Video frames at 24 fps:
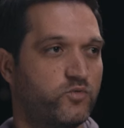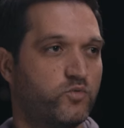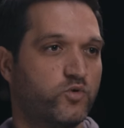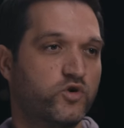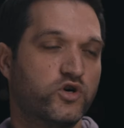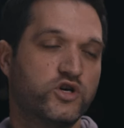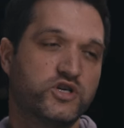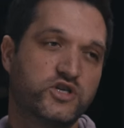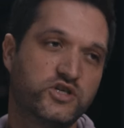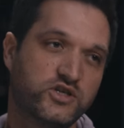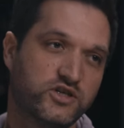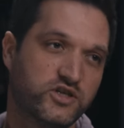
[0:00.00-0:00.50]

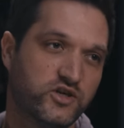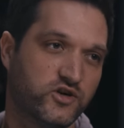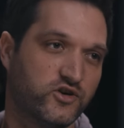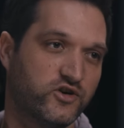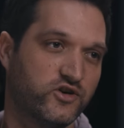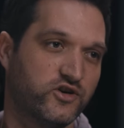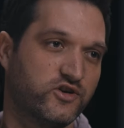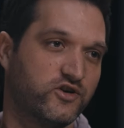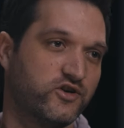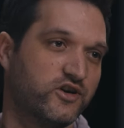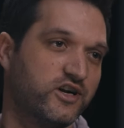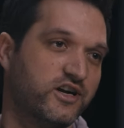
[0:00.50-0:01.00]
we're
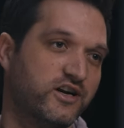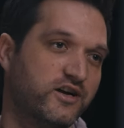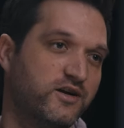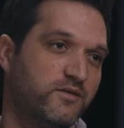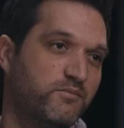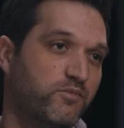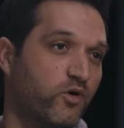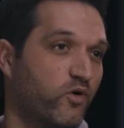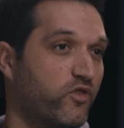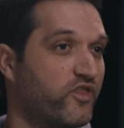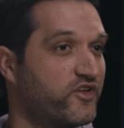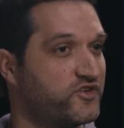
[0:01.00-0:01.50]
you're
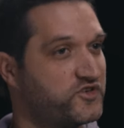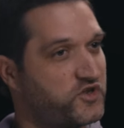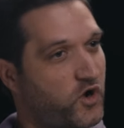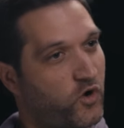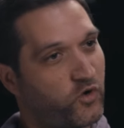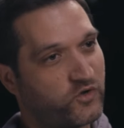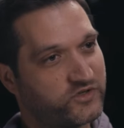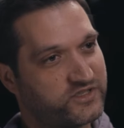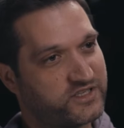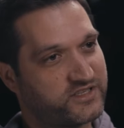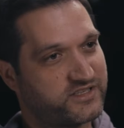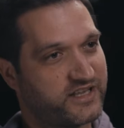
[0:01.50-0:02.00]
both
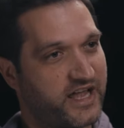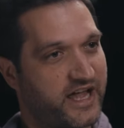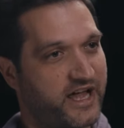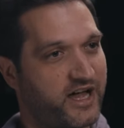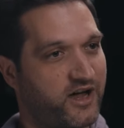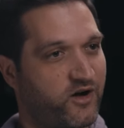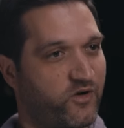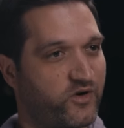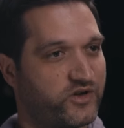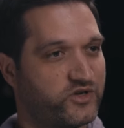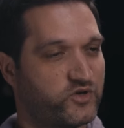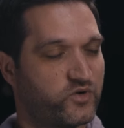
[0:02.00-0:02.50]
adults
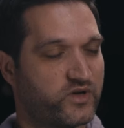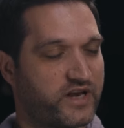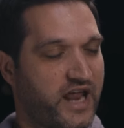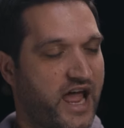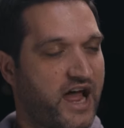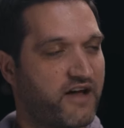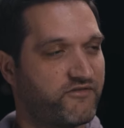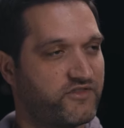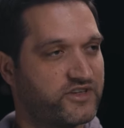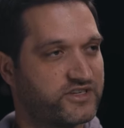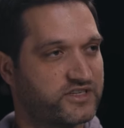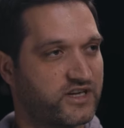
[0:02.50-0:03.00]
now and you can
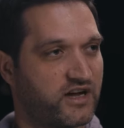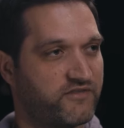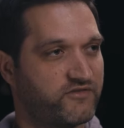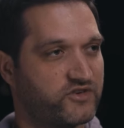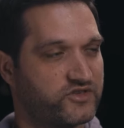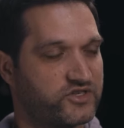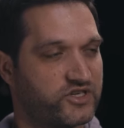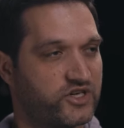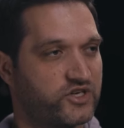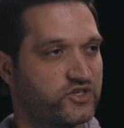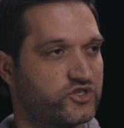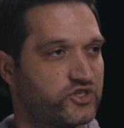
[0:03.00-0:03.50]
have this
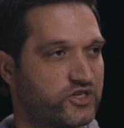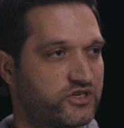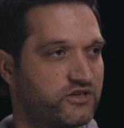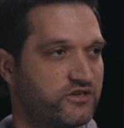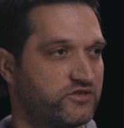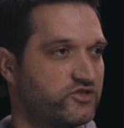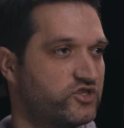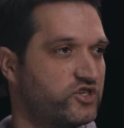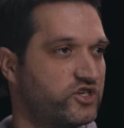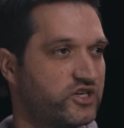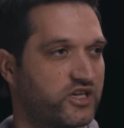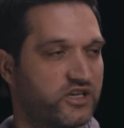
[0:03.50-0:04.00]
conversation
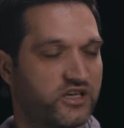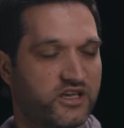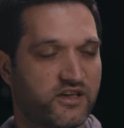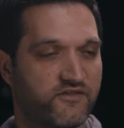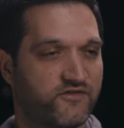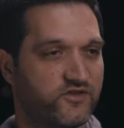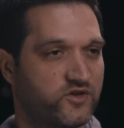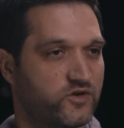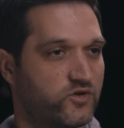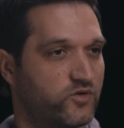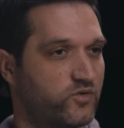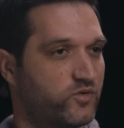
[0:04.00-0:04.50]
and she can give
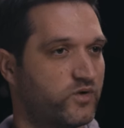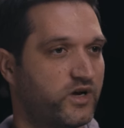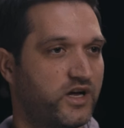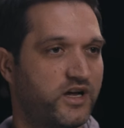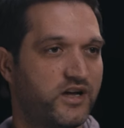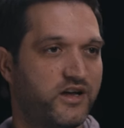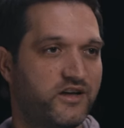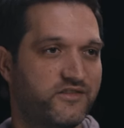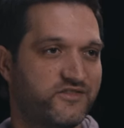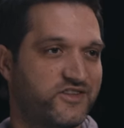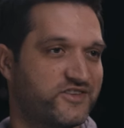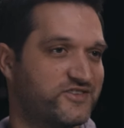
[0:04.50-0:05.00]
you
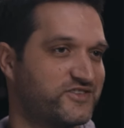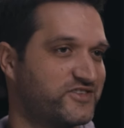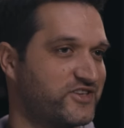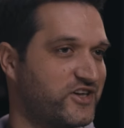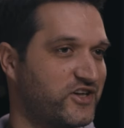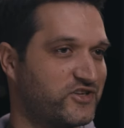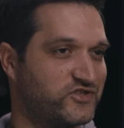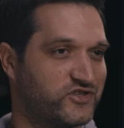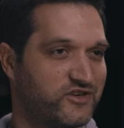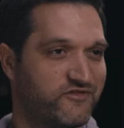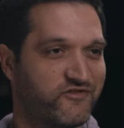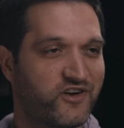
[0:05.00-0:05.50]
this
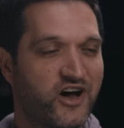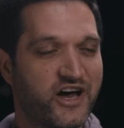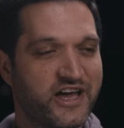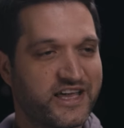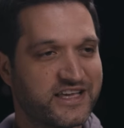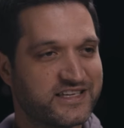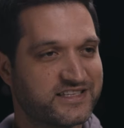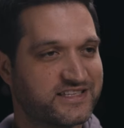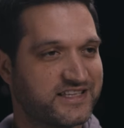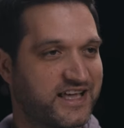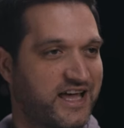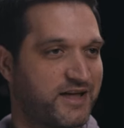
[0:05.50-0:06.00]
sage
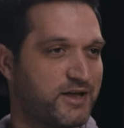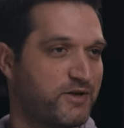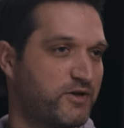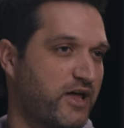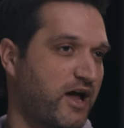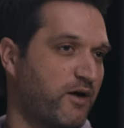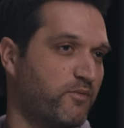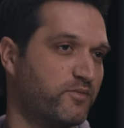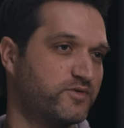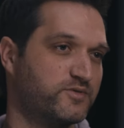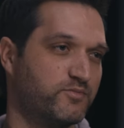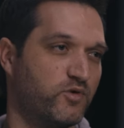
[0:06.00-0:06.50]
advice that
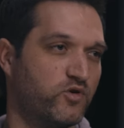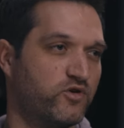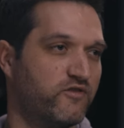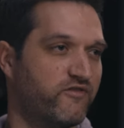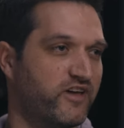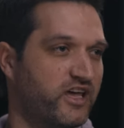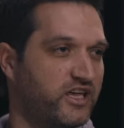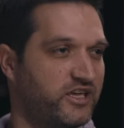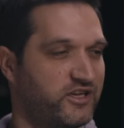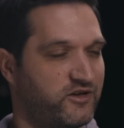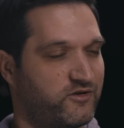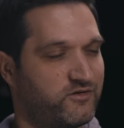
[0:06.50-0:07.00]
helps
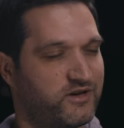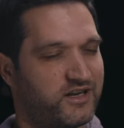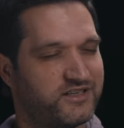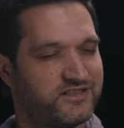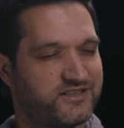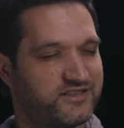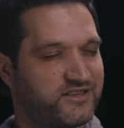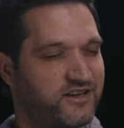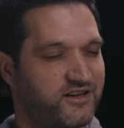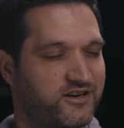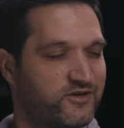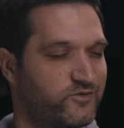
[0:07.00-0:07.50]
motivate you and i
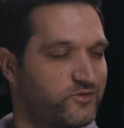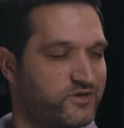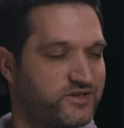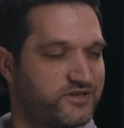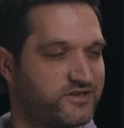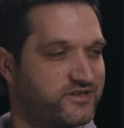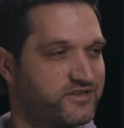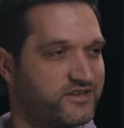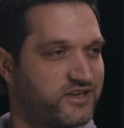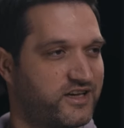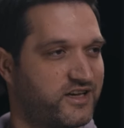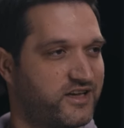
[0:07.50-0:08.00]
just thought it
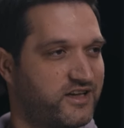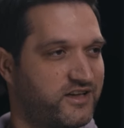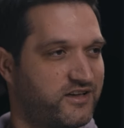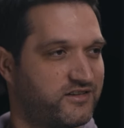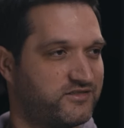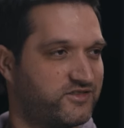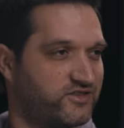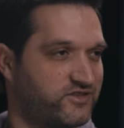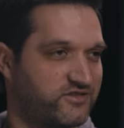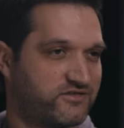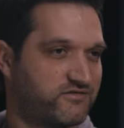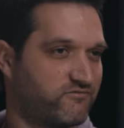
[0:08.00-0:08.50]
was
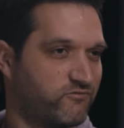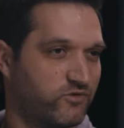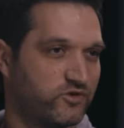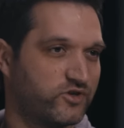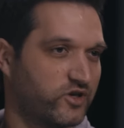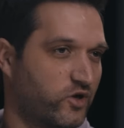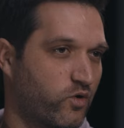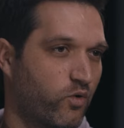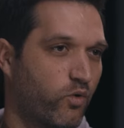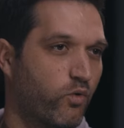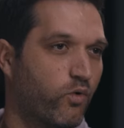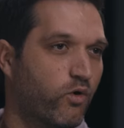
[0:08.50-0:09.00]
just
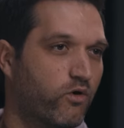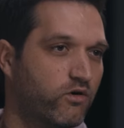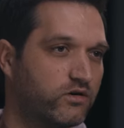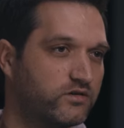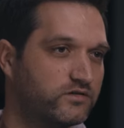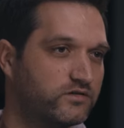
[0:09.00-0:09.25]
really cool